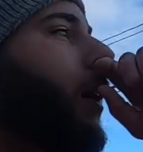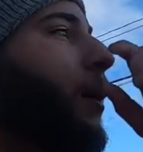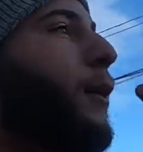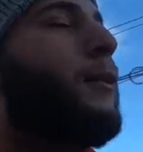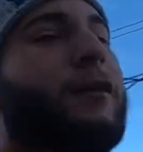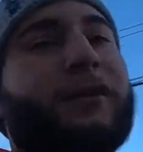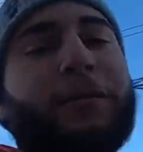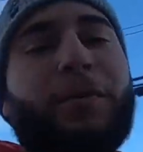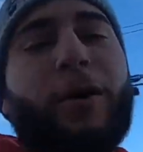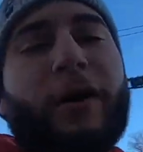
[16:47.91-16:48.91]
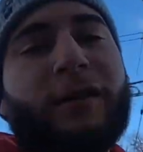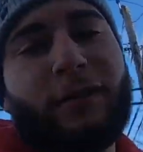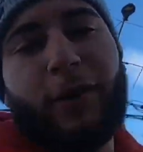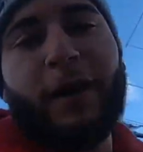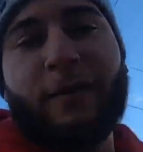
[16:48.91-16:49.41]
The support is
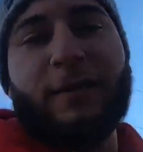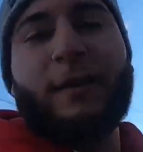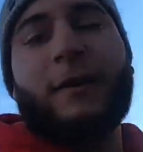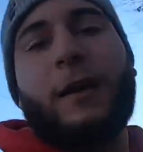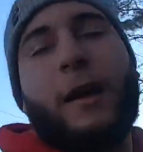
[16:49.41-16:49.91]
crazy.